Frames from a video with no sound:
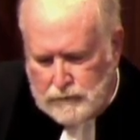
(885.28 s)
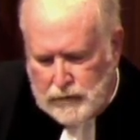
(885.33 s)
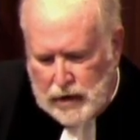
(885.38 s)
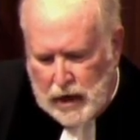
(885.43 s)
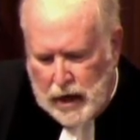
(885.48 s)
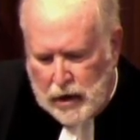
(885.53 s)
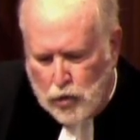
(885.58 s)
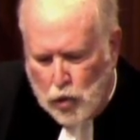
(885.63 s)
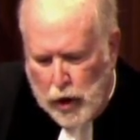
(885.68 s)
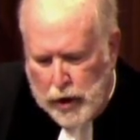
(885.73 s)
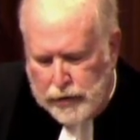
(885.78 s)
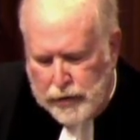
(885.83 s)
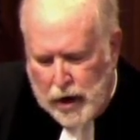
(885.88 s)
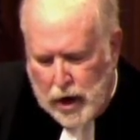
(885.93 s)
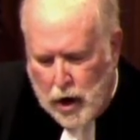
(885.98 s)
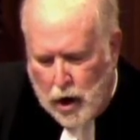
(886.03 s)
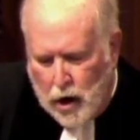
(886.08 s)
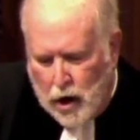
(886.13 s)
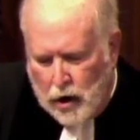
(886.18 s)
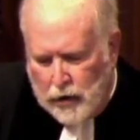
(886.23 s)
And when there
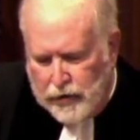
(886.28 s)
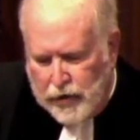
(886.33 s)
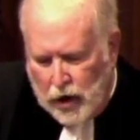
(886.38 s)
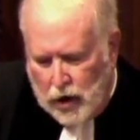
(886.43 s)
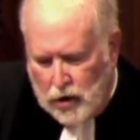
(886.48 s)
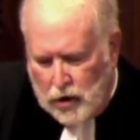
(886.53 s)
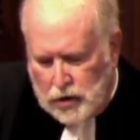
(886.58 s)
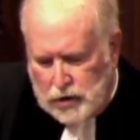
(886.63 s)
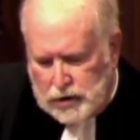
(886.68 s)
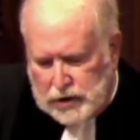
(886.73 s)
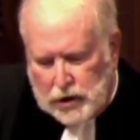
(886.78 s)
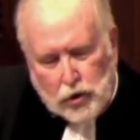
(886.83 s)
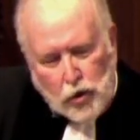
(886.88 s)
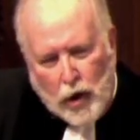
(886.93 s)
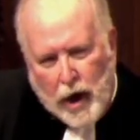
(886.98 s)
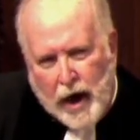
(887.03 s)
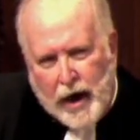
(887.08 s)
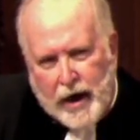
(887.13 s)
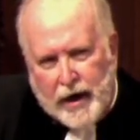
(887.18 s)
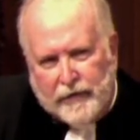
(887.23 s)
are those who
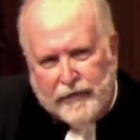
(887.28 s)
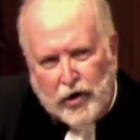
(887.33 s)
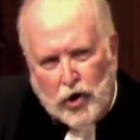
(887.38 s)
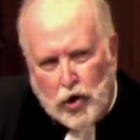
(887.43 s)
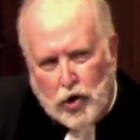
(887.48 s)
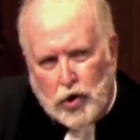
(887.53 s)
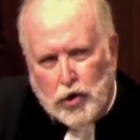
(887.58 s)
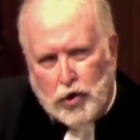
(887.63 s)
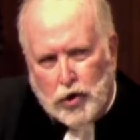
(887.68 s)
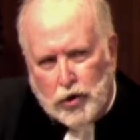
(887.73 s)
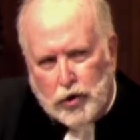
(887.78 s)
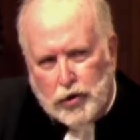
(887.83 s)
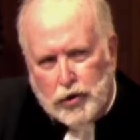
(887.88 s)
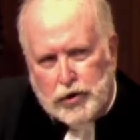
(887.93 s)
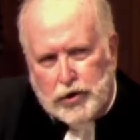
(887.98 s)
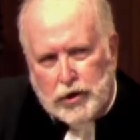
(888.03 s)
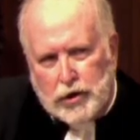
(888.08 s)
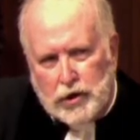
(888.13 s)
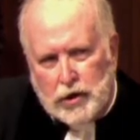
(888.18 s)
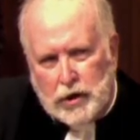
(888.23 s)
have heard
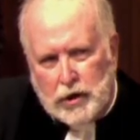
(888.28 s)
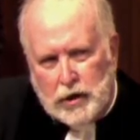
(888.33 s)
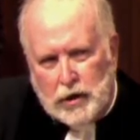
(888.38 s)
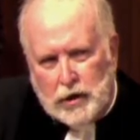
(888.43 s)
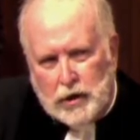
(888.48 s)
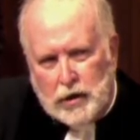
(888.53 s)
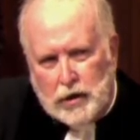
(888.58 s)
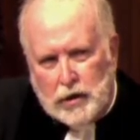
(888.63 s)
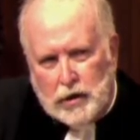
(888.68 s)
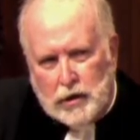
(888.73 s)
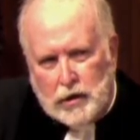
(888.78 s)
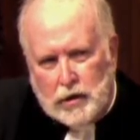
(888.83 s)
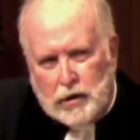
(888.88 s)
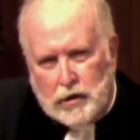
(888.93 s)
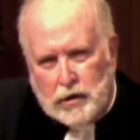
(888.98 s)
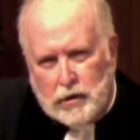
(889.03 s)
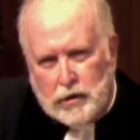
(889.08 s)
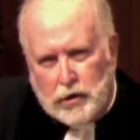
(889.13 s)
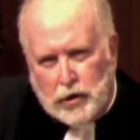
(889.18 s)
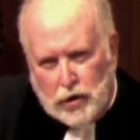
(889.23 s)

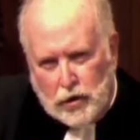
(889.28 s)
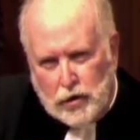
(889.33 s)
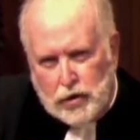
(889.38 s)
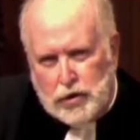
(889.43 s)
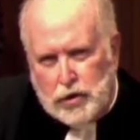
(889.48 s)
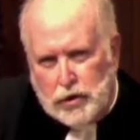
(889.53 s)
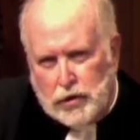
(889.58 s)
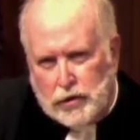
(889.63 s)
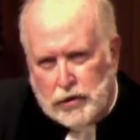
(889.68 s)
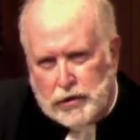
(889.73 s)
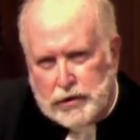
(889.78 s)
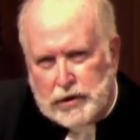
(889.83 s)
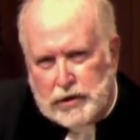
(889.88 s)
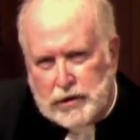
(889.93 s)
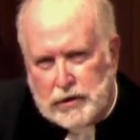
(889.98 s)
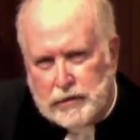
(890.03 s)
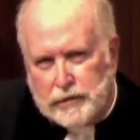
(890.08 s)
the good news,